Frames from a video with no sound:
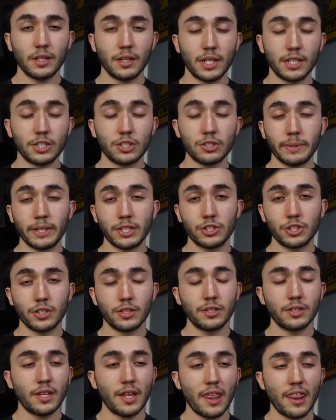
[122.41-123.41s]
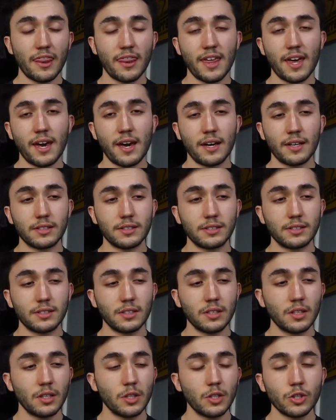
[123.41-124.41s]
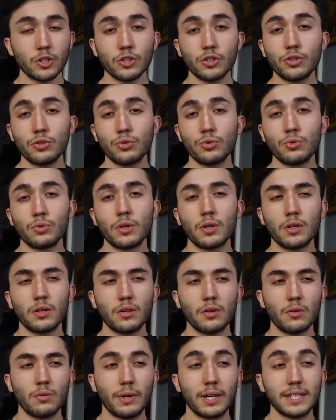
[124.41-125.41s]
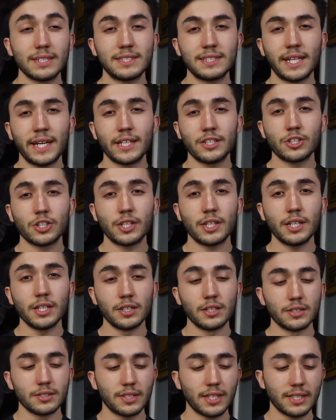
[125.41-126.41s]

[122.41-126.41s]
I mentioned that you want to stay on your heels.